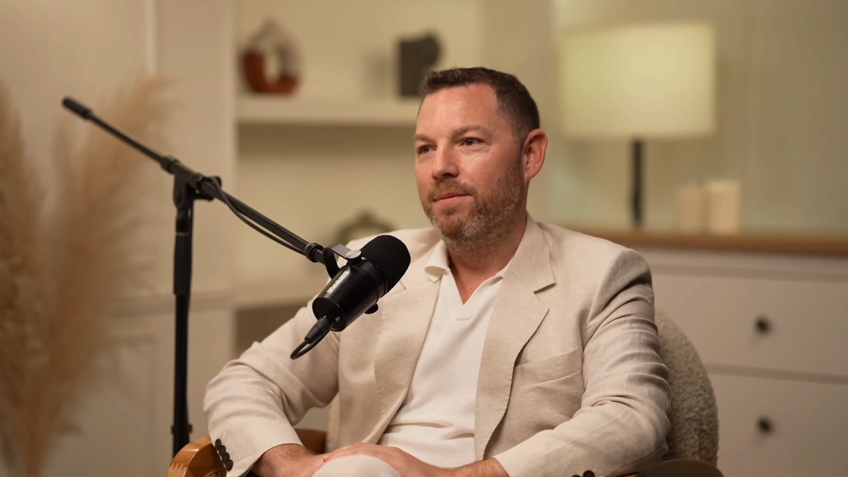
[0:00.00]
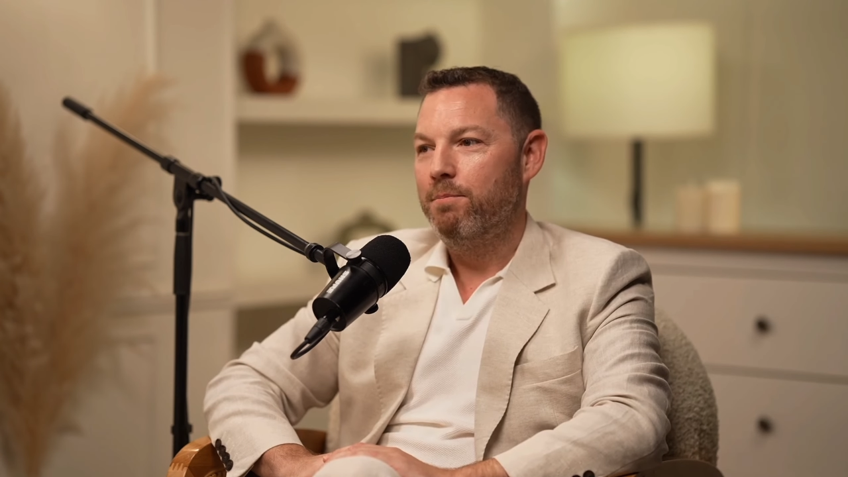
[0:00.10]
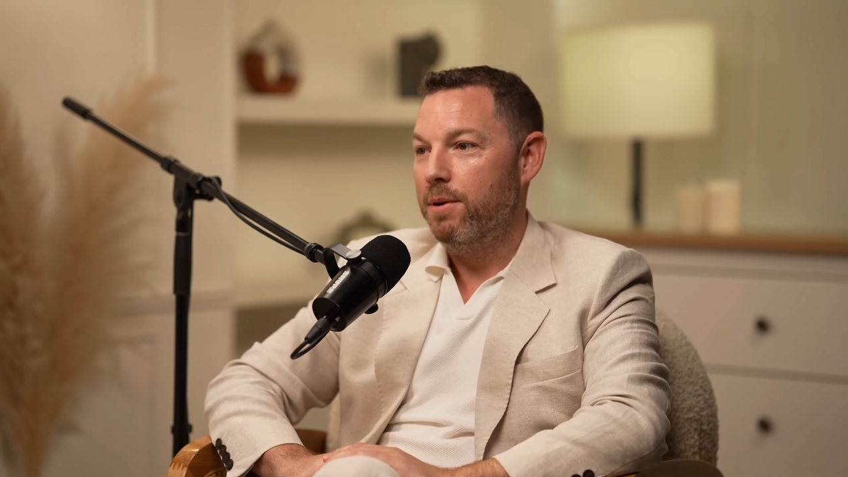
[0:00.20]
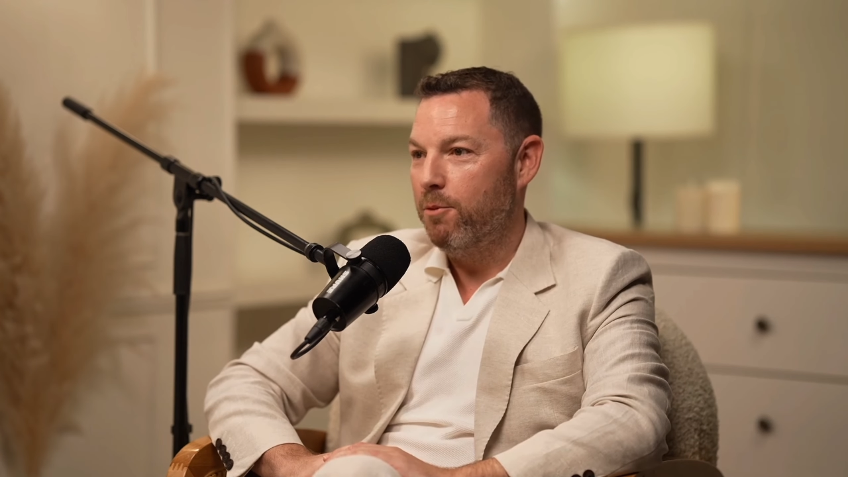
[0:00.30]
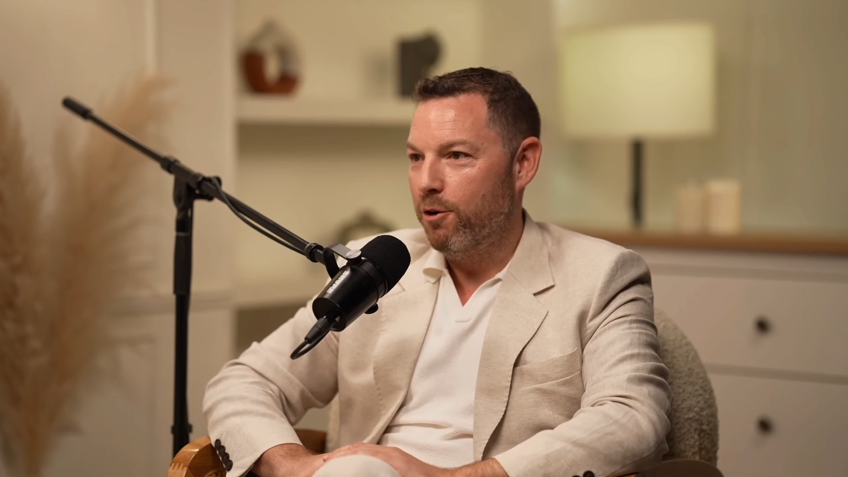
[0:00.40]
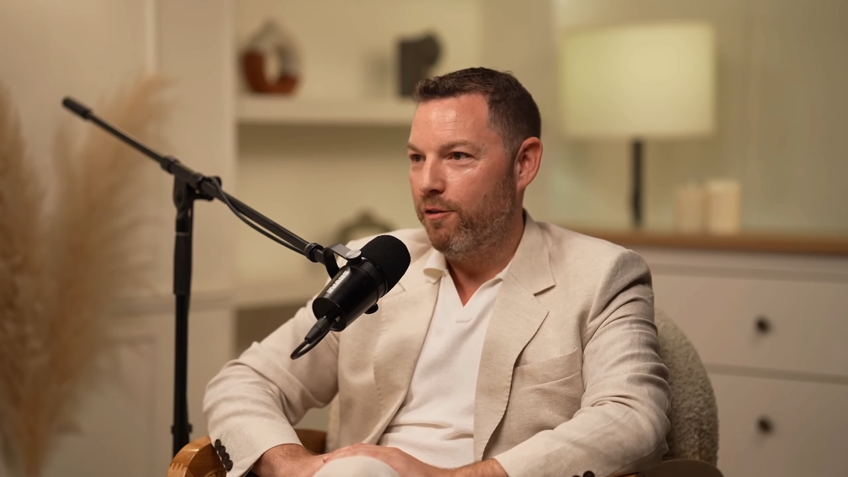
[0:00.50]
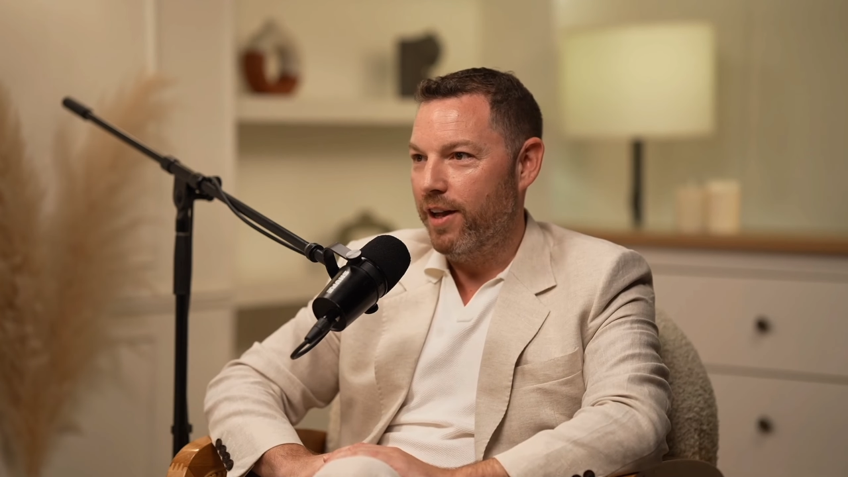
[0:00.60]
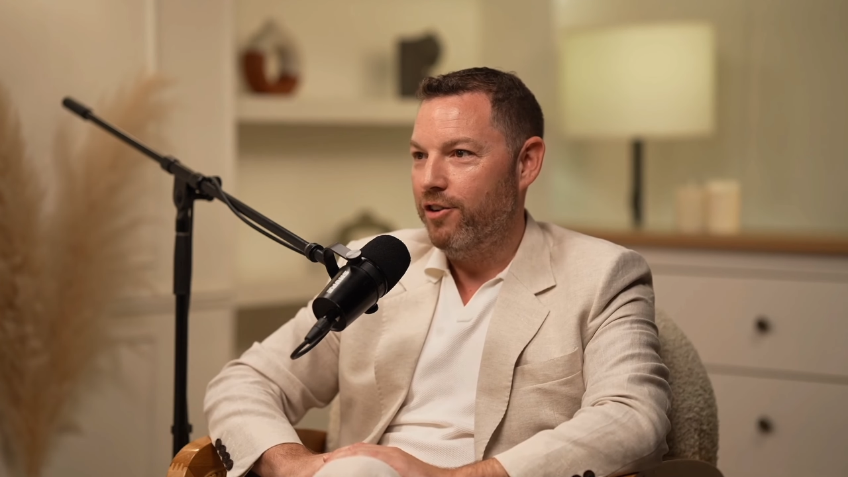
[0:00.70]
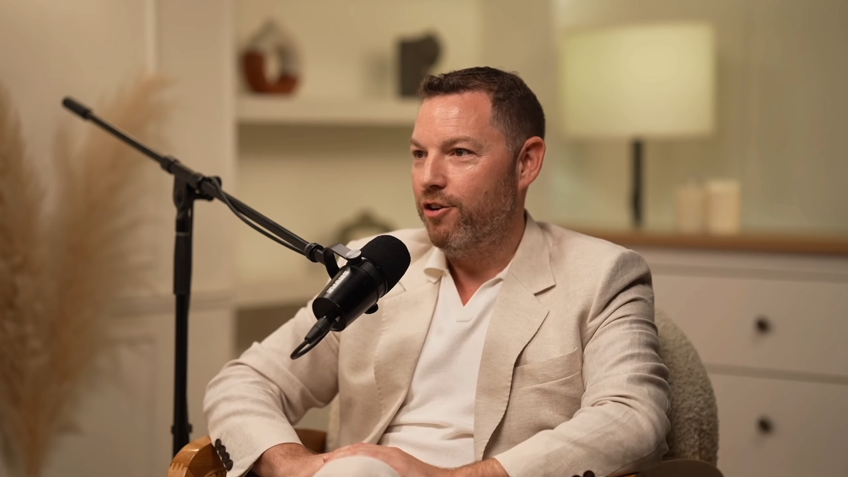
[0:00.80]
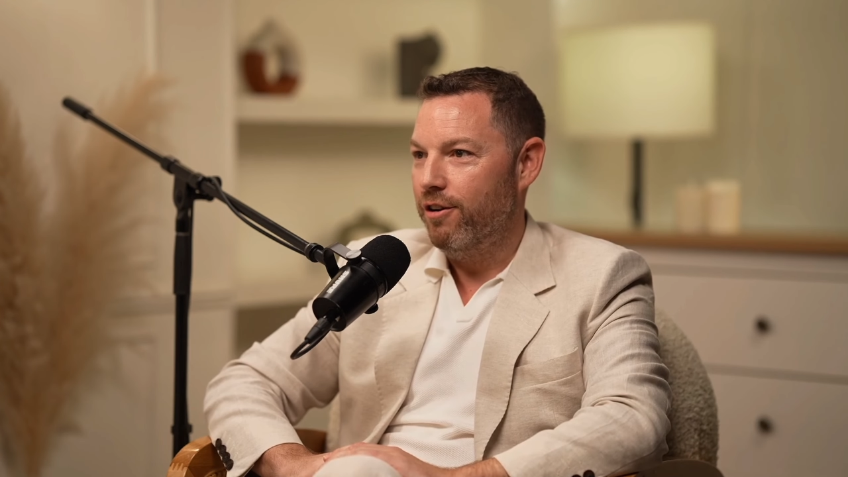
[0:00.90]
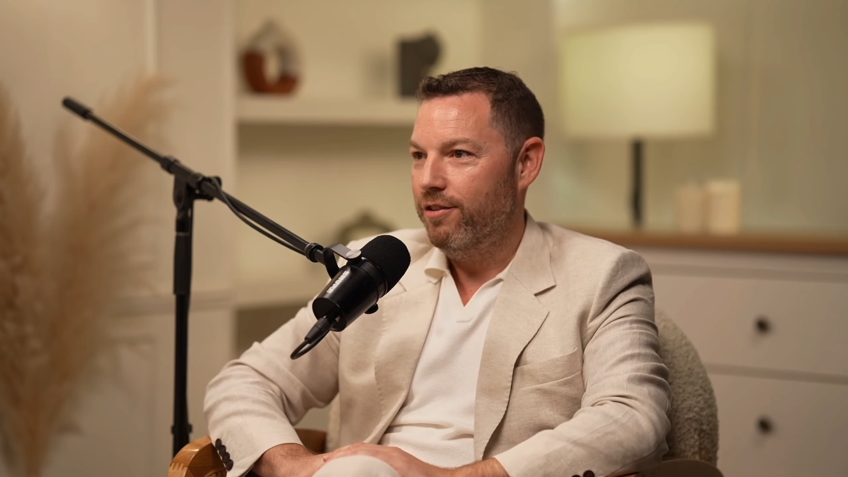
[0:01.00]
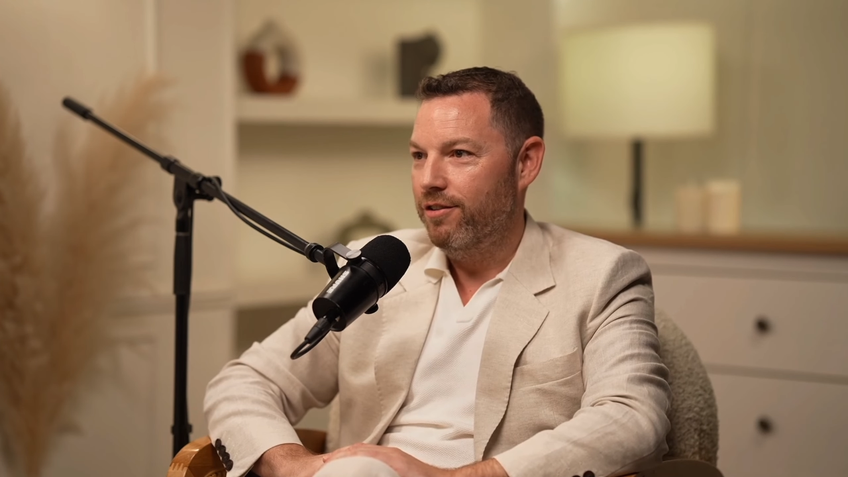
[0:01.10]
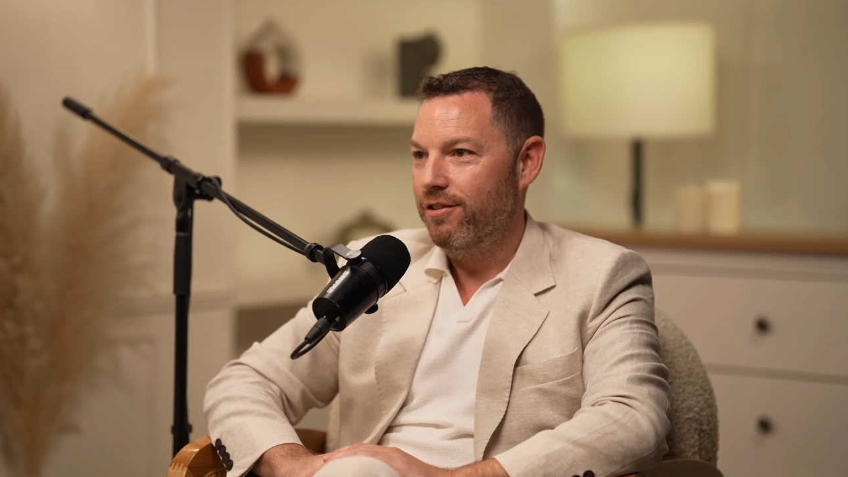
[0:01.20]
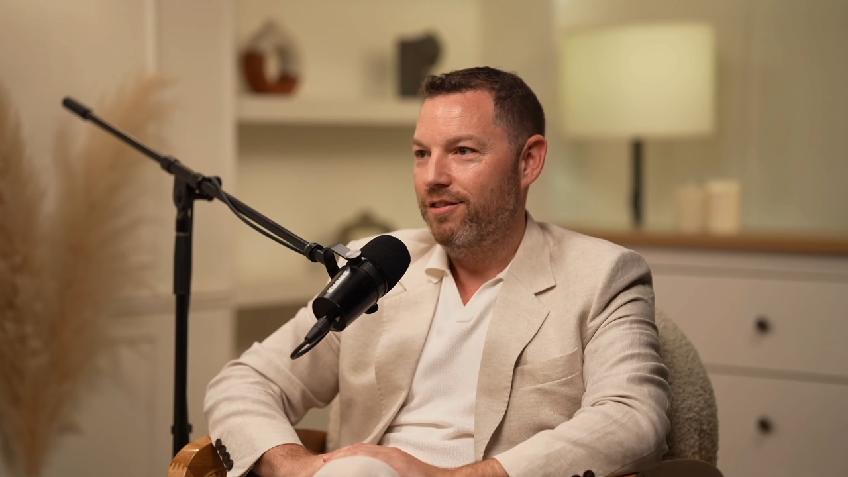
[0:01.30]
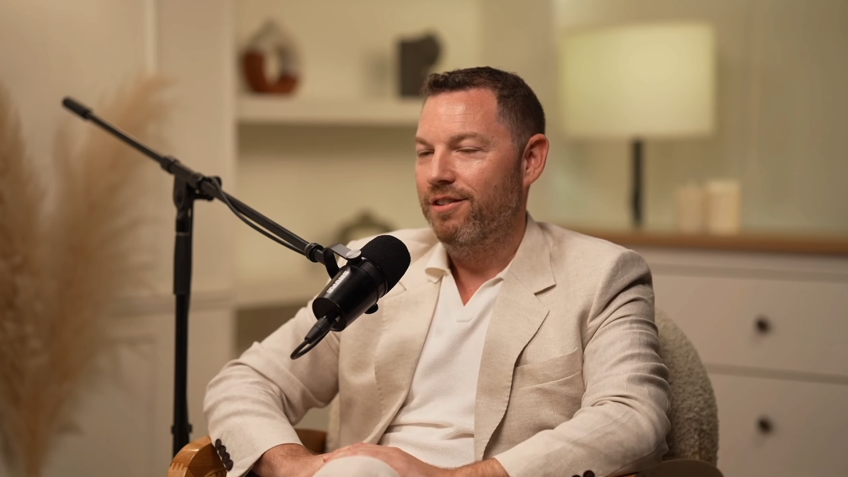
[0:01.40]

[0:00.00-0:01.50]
be more adventurous,